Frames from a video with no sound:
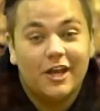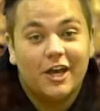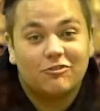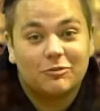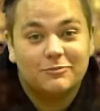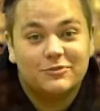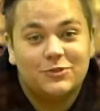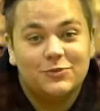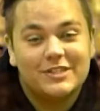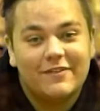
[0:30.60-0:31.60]
In room
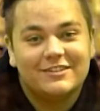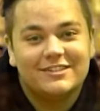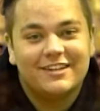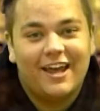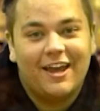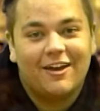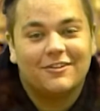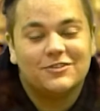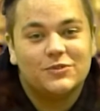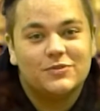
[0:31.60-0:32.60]
217A
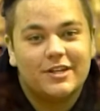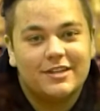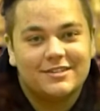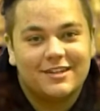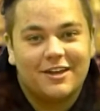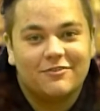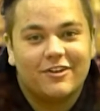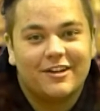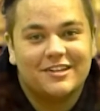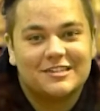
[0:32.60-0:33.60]
on Tuesdays and
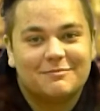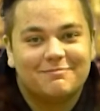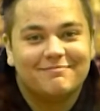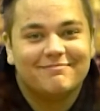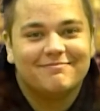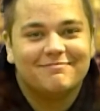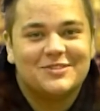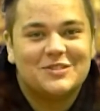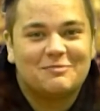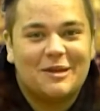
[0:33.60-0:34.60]
Fridays,
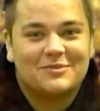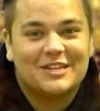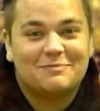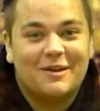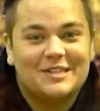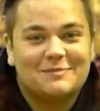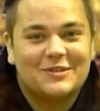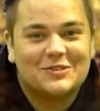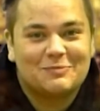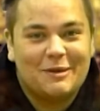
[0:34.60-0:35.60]
Mrs. Mapes has pens,
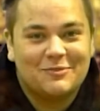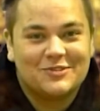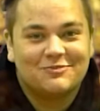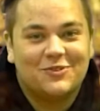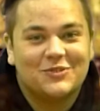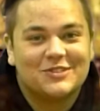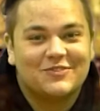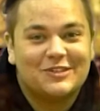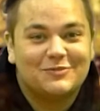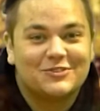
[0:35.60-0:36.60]
pencils, papers, and folders
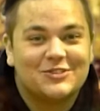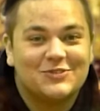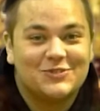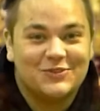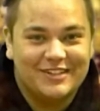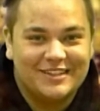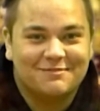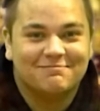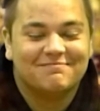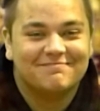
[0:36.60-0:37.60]
available for students who need
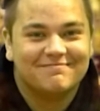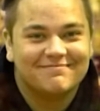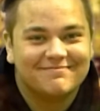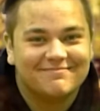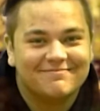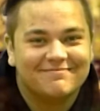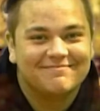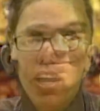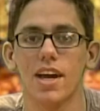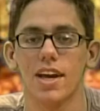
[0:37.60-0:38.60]
them.
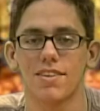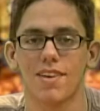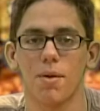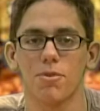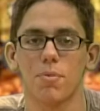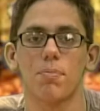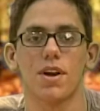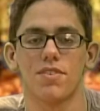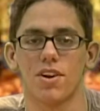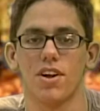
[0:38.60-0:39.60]
It's time to
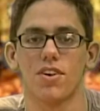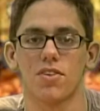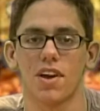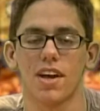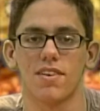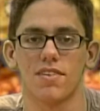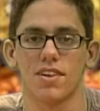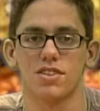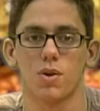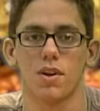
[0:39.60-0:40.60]
embrace your inner scientist
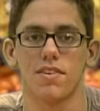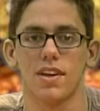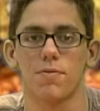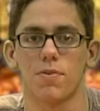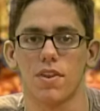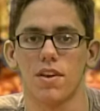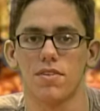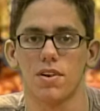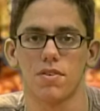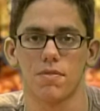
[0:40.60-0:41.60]
and join a team for
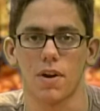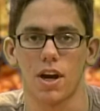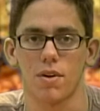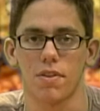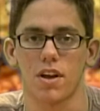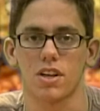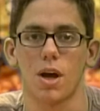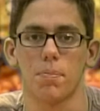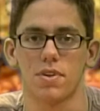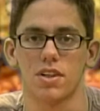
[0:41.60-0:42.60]
this year's Envirothon
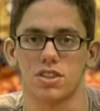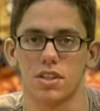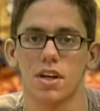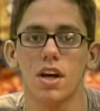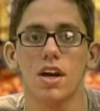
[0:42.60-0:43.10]
competition.